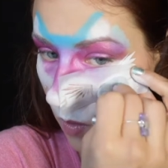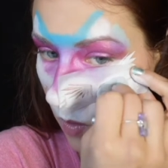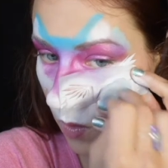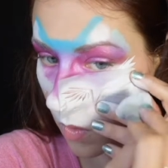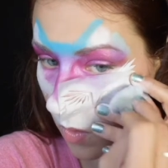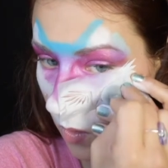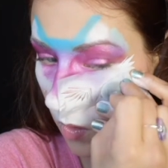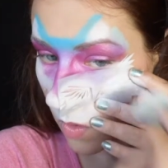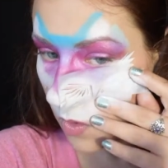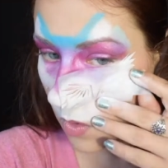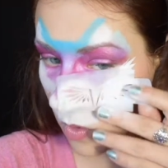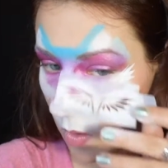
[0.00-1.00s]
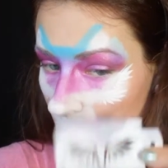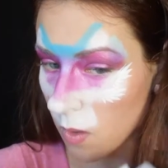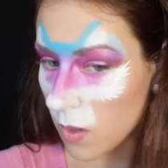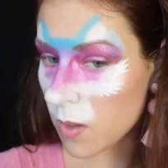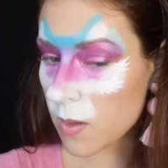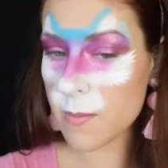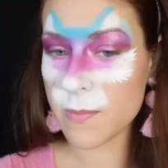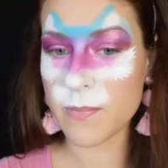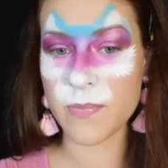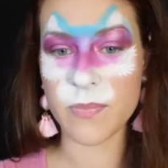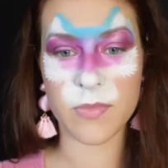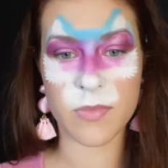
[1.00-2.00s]
the cheekbones, or on the
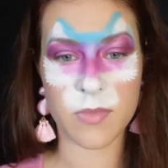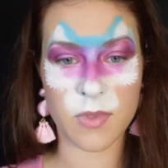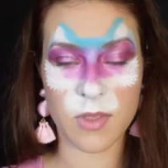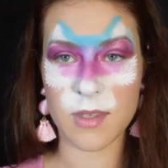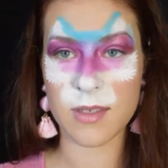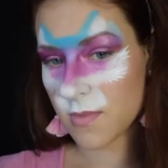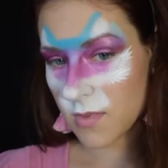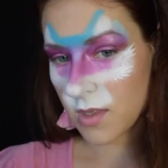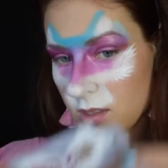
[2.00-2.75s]
cheekbones. What I